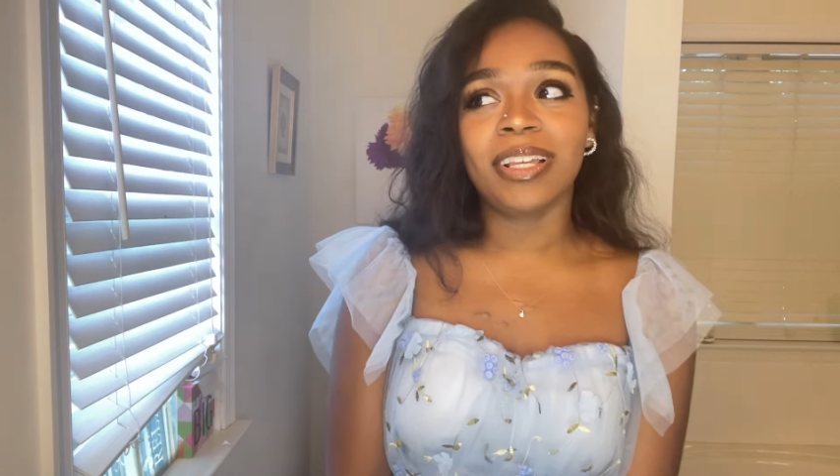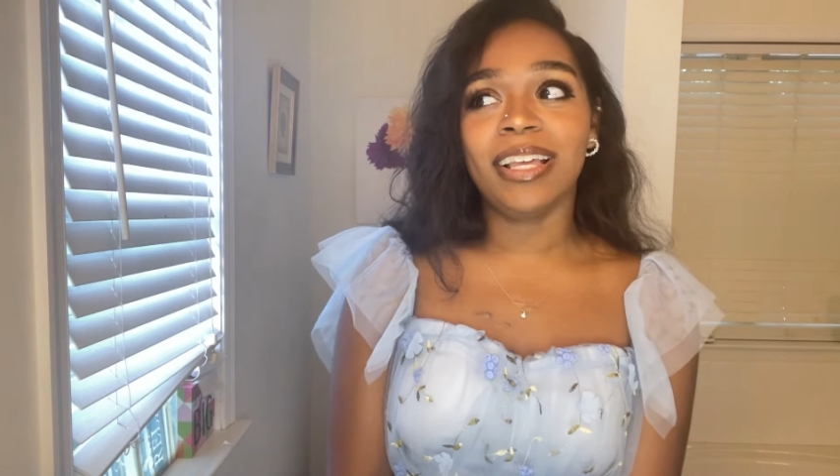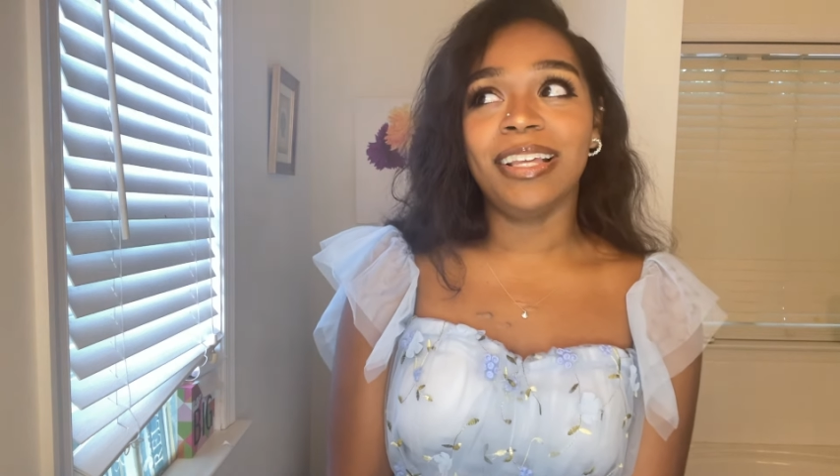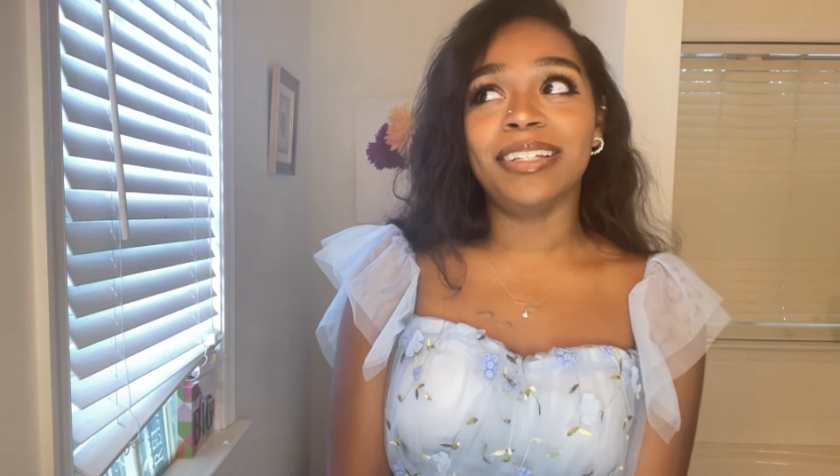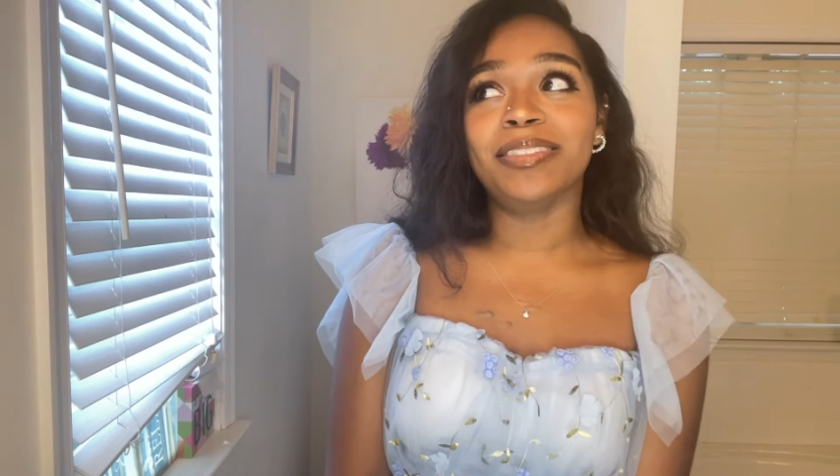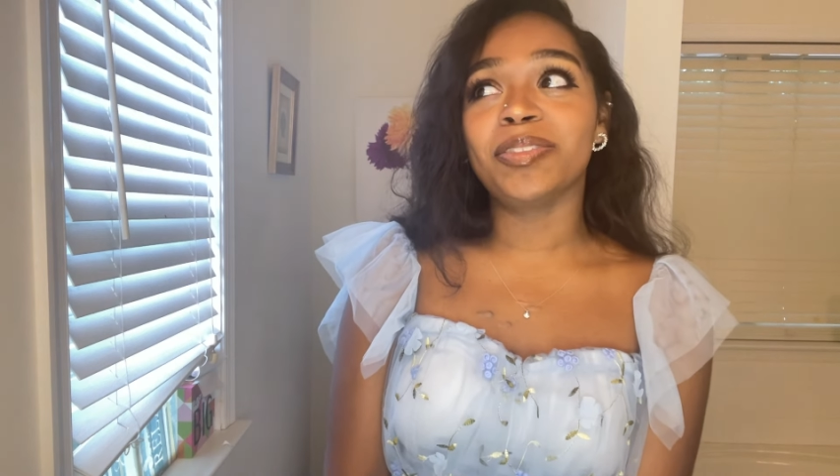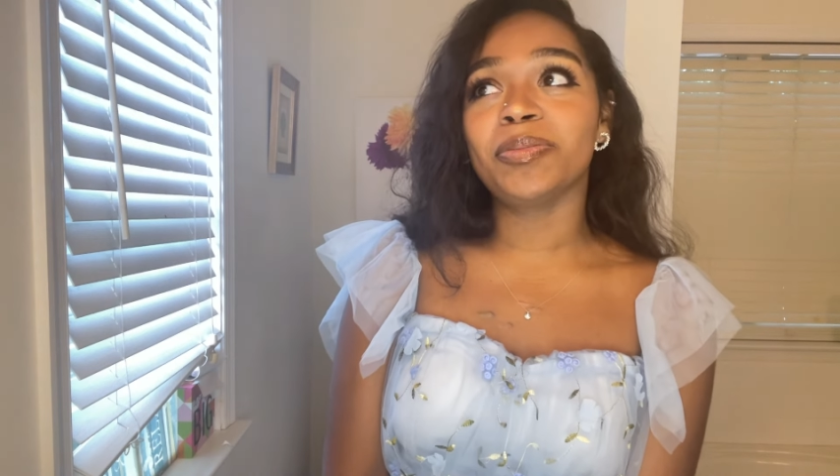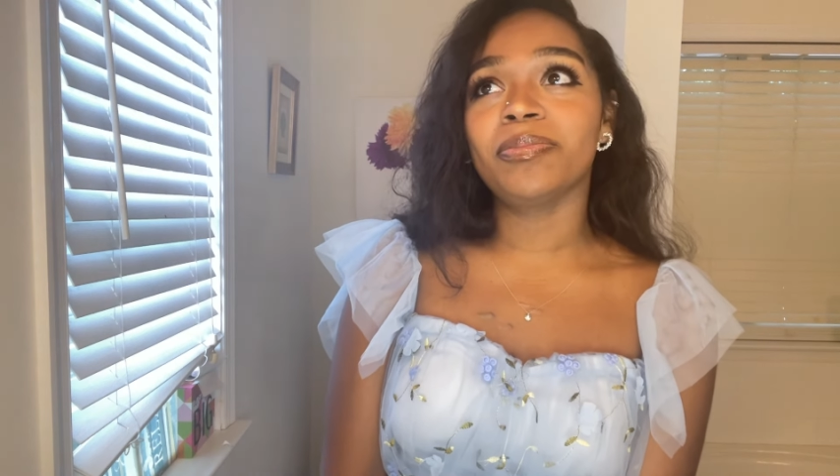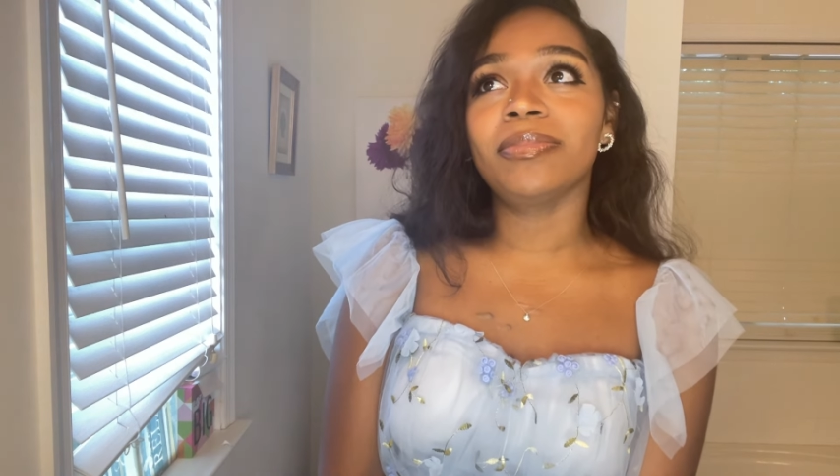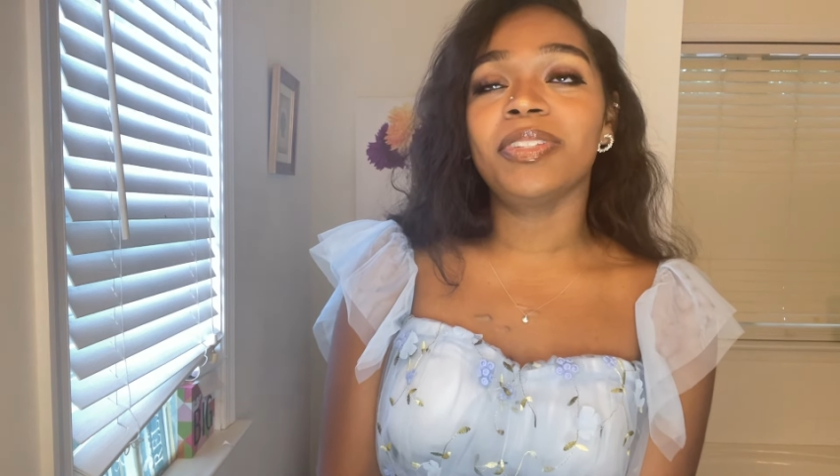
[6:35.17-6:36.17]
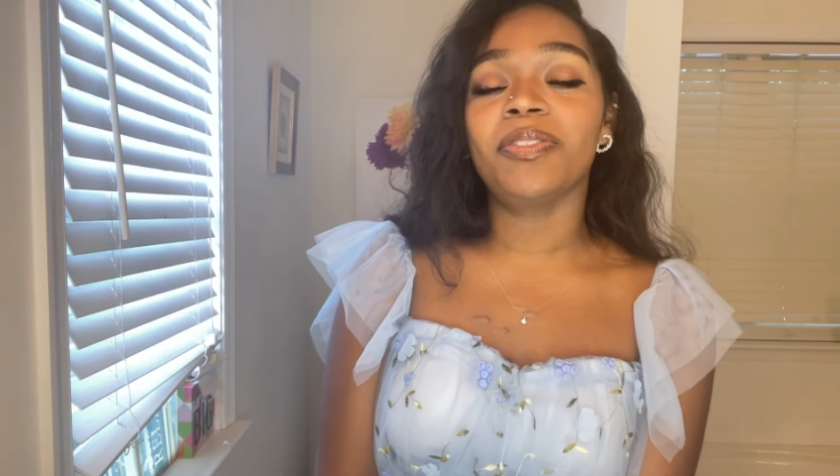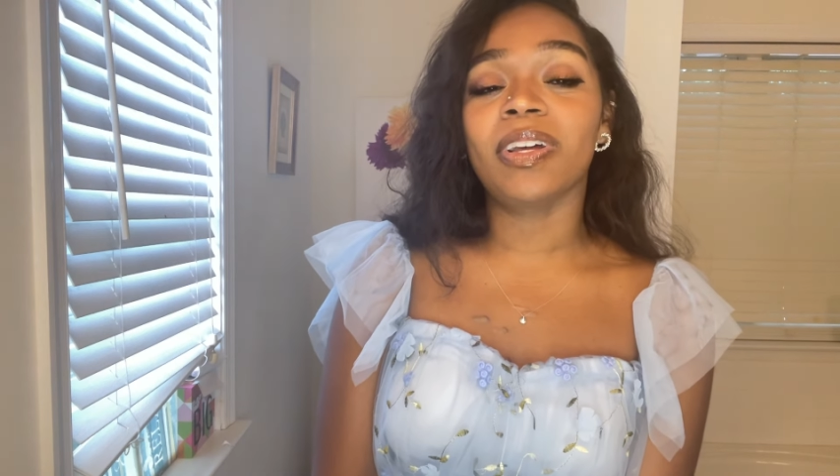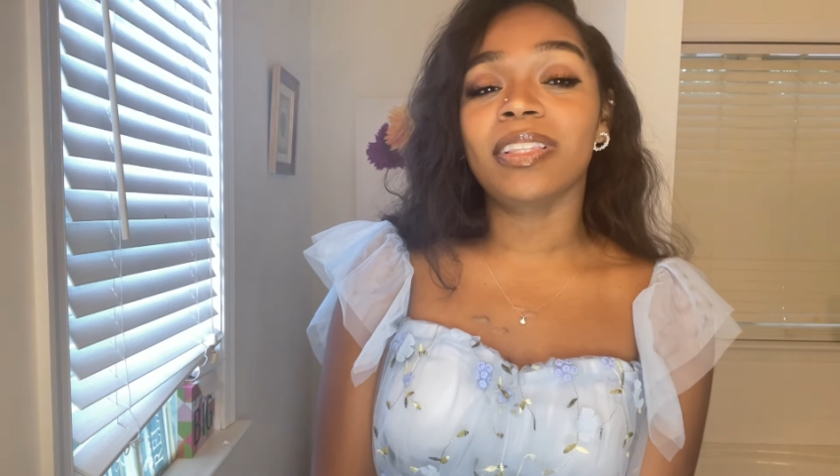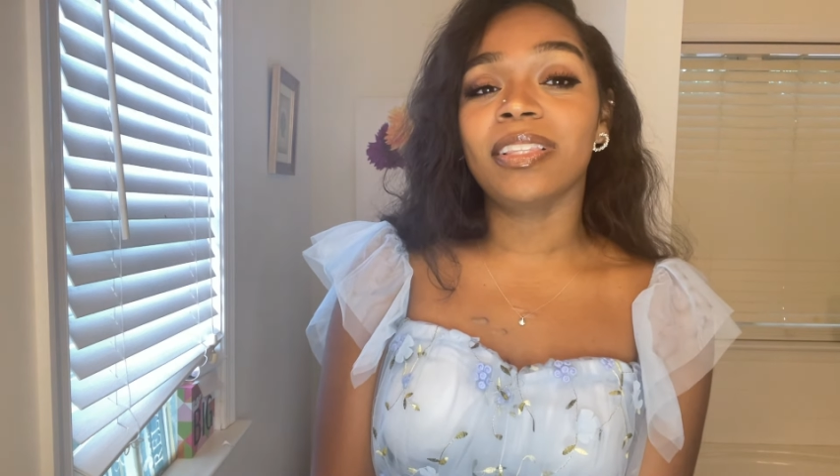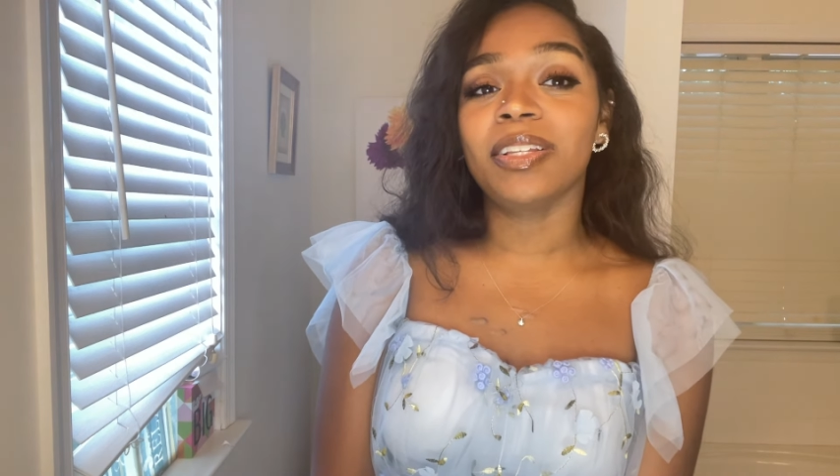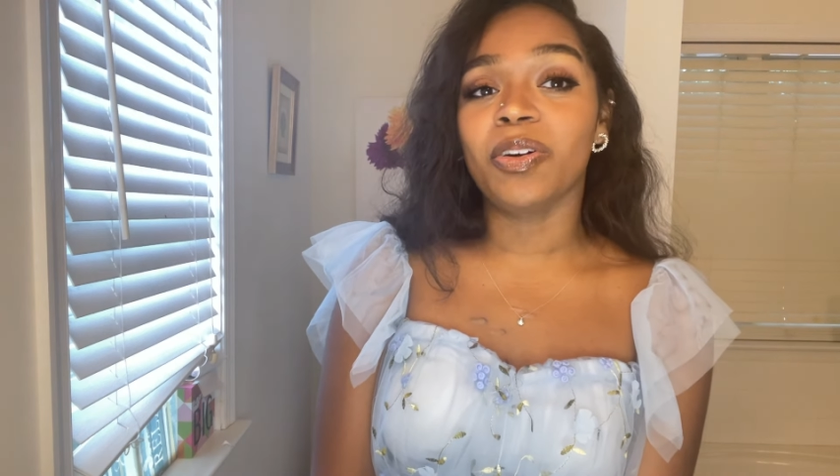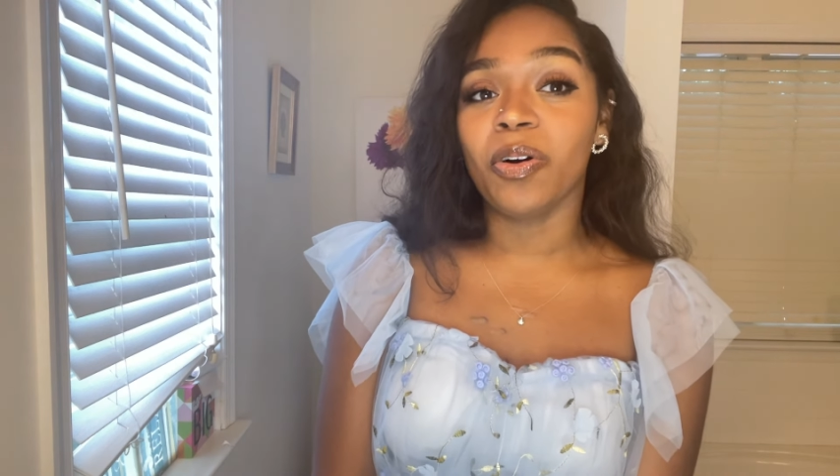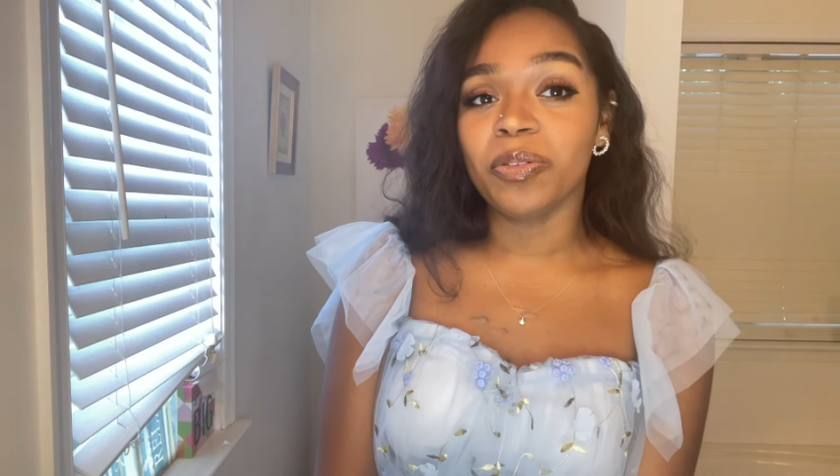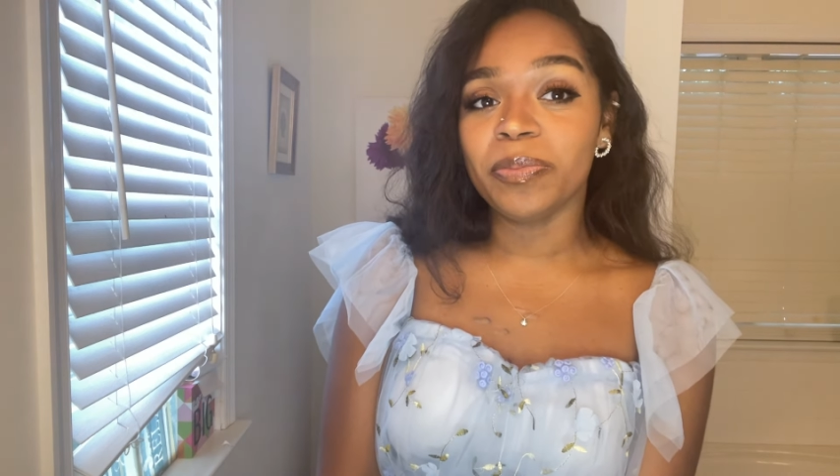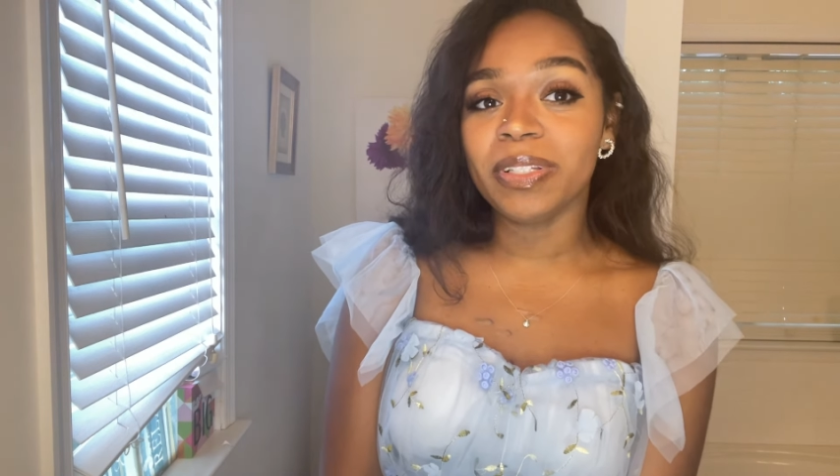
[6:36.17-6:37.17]
and the fact that they
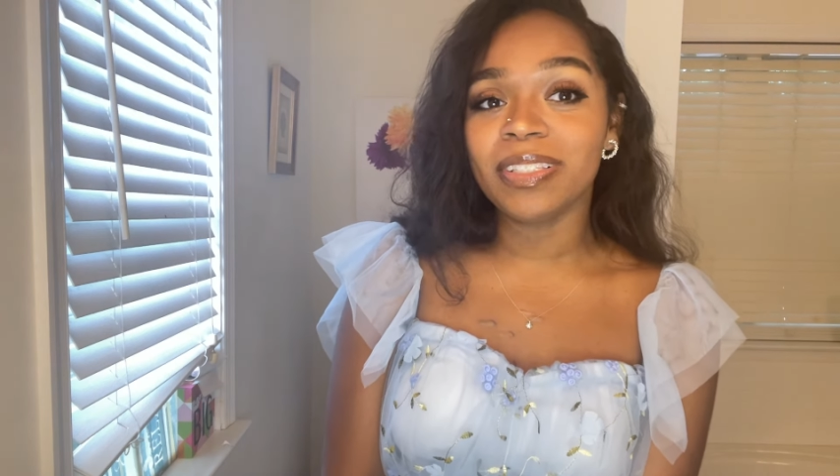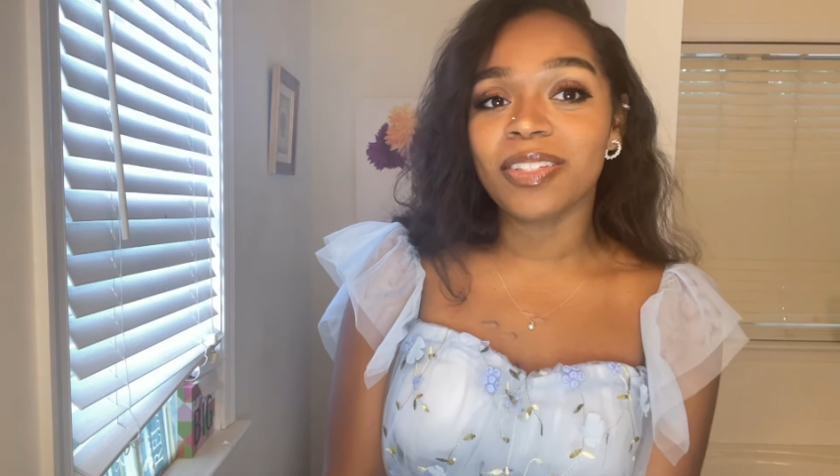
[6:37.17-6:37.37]
called me